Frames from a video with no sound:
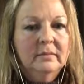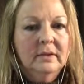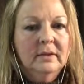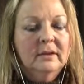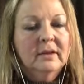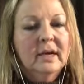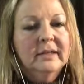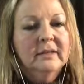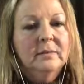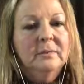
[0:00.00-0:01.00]
The
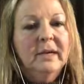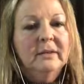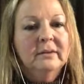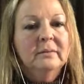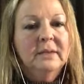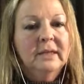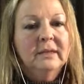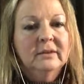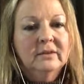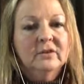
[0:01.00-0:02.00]
gossip about somebody
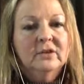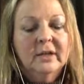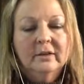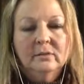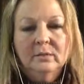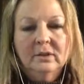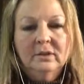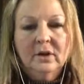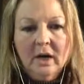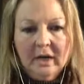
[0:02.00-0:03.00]
else's child would
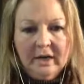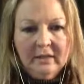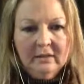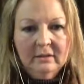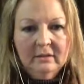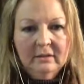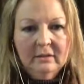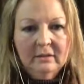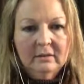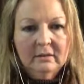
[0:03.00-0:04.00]
not
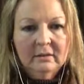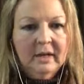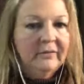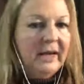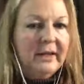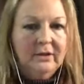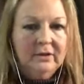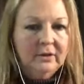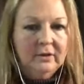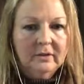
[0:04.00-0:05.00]
have had a hook.